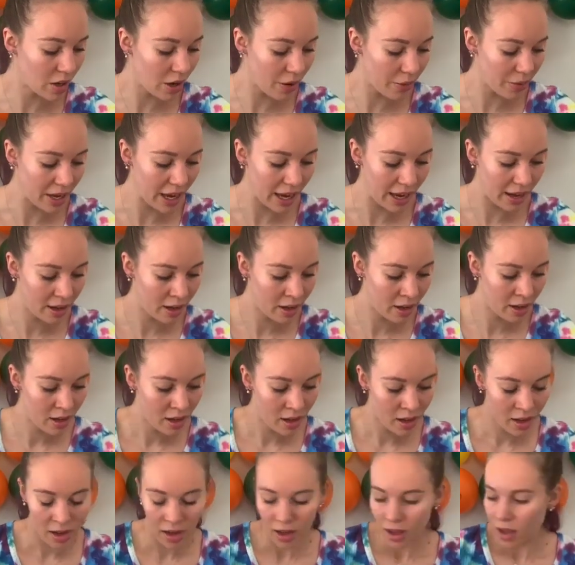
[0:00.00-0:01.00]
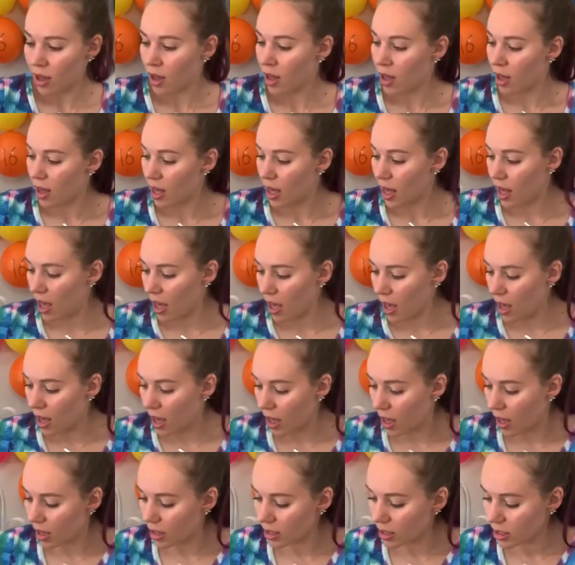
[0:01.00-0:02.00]
Okay,
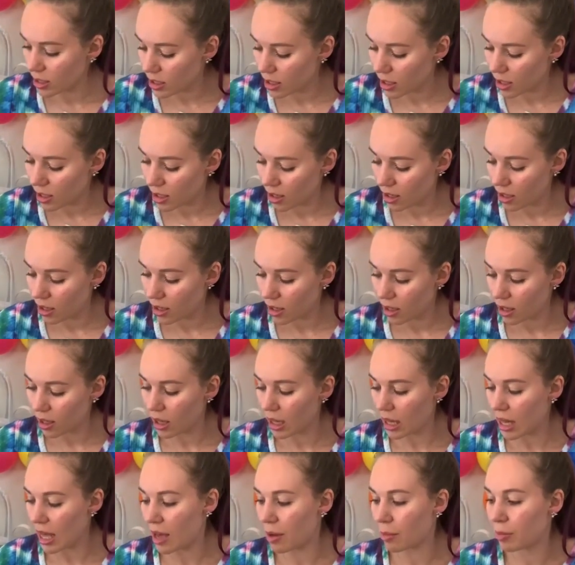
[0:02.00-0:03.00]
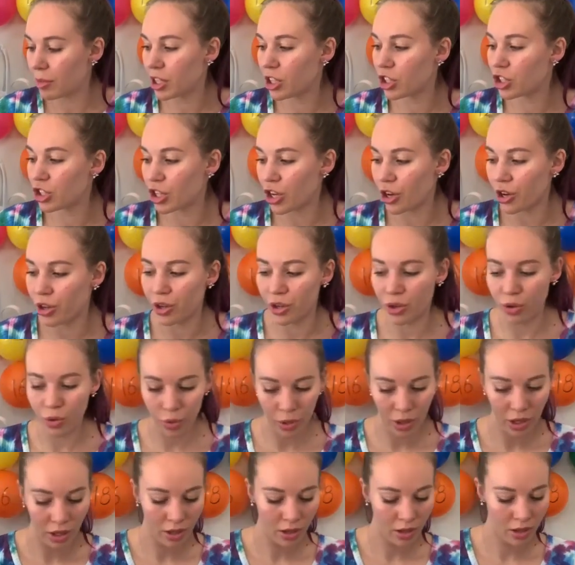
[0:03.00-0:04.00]
and let me show
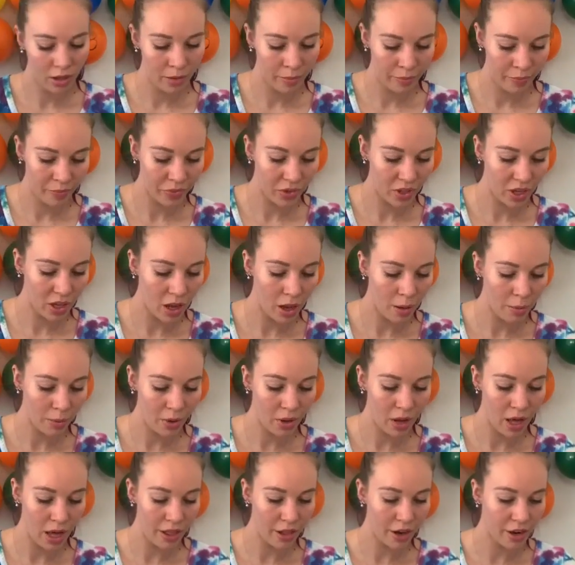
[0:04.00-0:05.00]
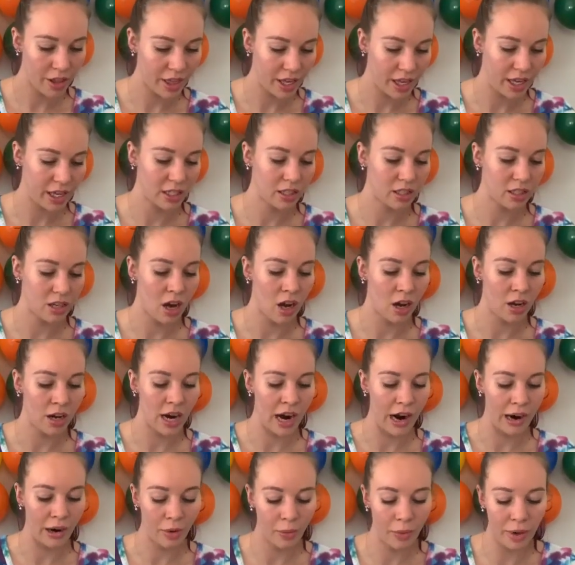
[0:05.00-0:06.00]
you a couple other things on
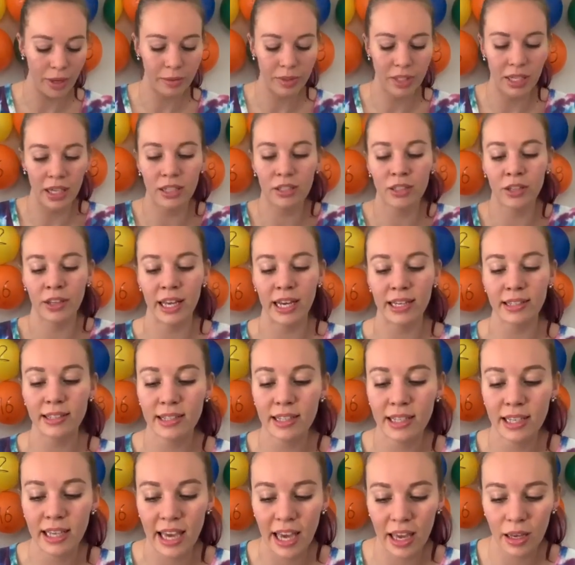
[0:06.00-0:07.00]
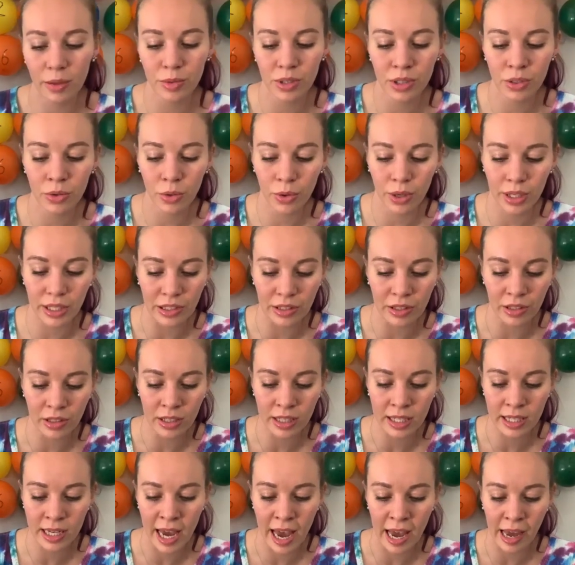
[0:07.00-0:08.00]
our website. So that's the Games and
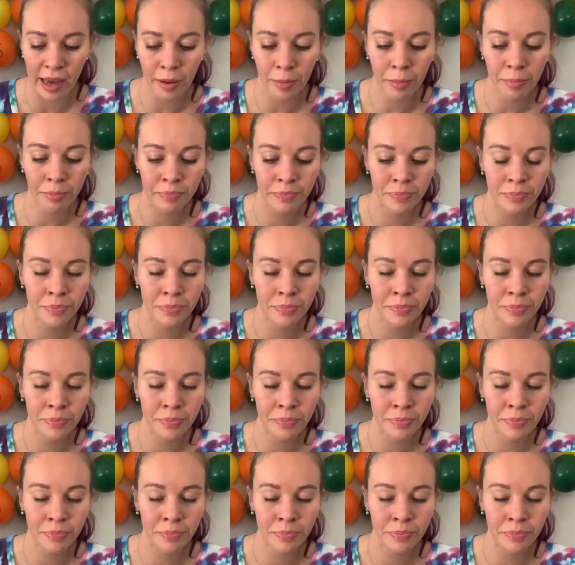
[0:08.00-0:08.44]
Oysters tab.